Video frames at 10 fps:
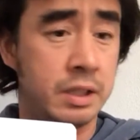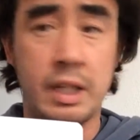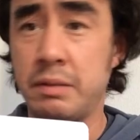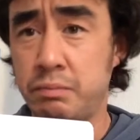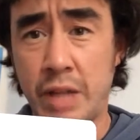
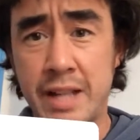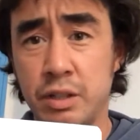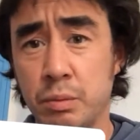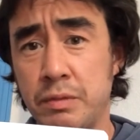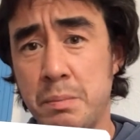They'll end
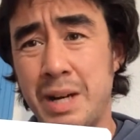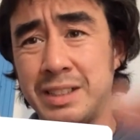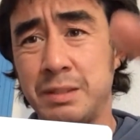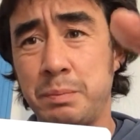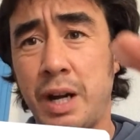up with a
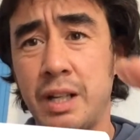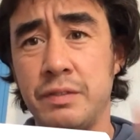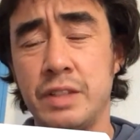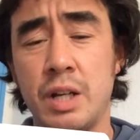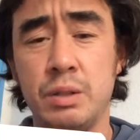massive pile
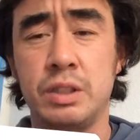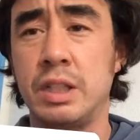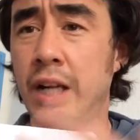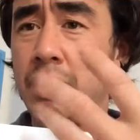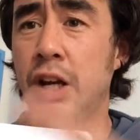of
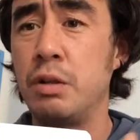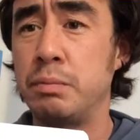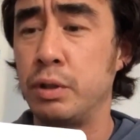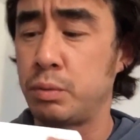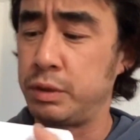notes, a
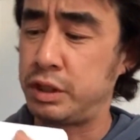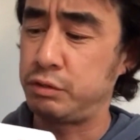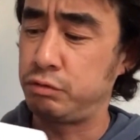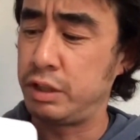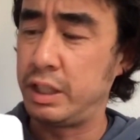notebook which
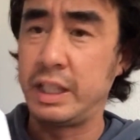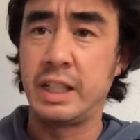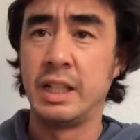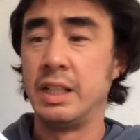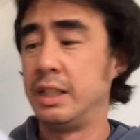is
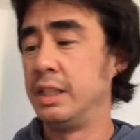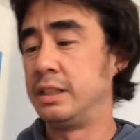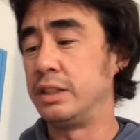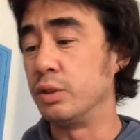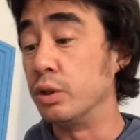really
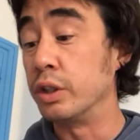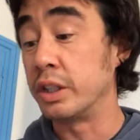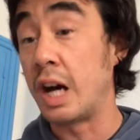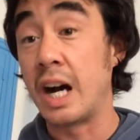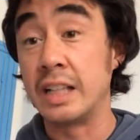
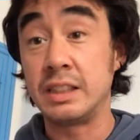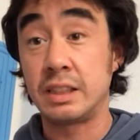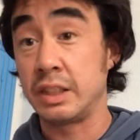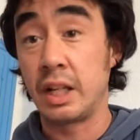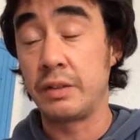
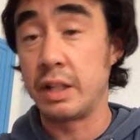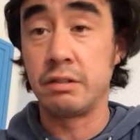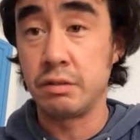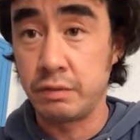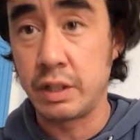disorganised. Get
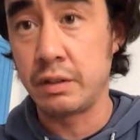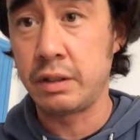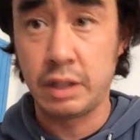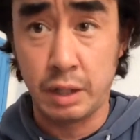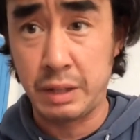
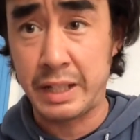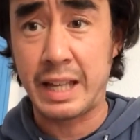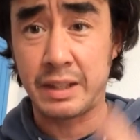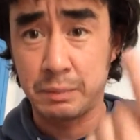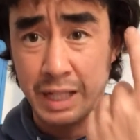
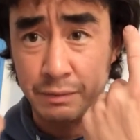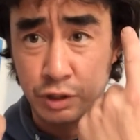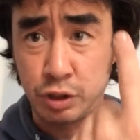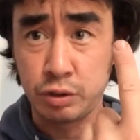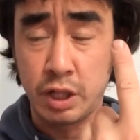them to have
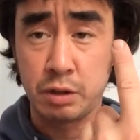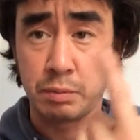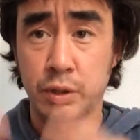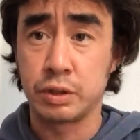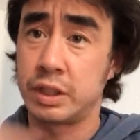2
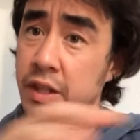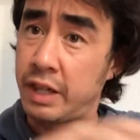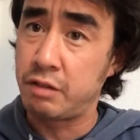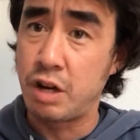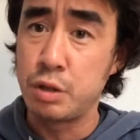notebooks,
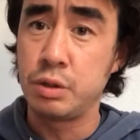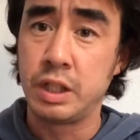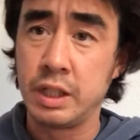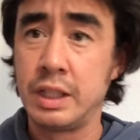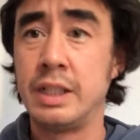their
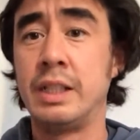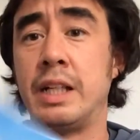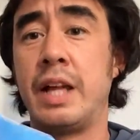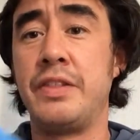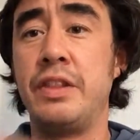own
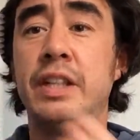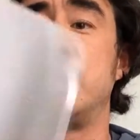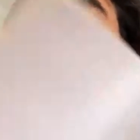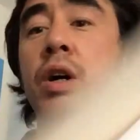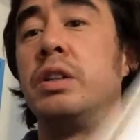and
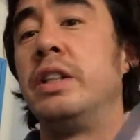this one.